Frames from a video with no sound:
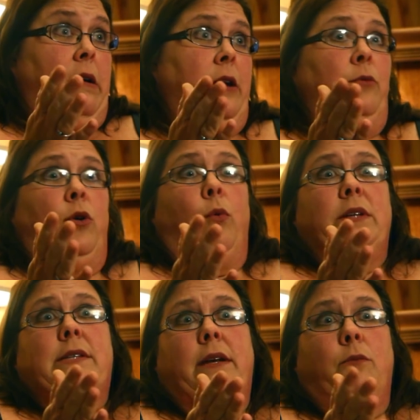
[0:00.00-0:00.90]
I don't know
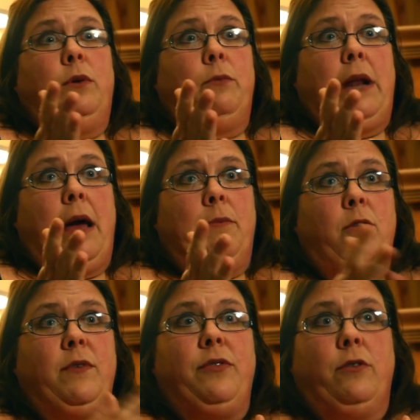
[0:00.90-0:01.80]
what would happen
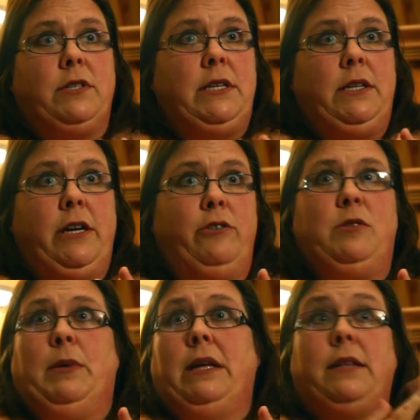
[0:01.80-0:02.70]
over 13
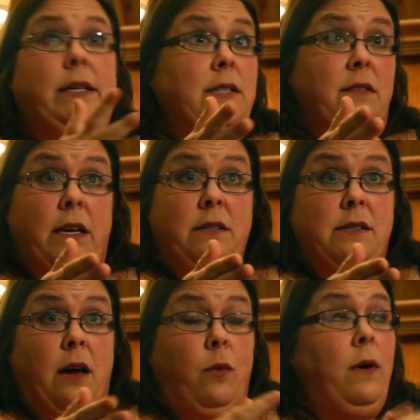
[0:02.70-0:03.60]
years, but I'd like to think
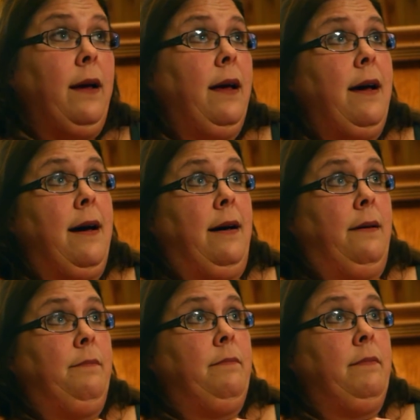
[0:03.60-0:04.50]
so.
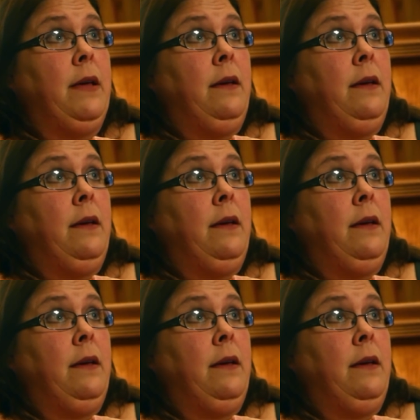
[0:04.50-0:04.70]
I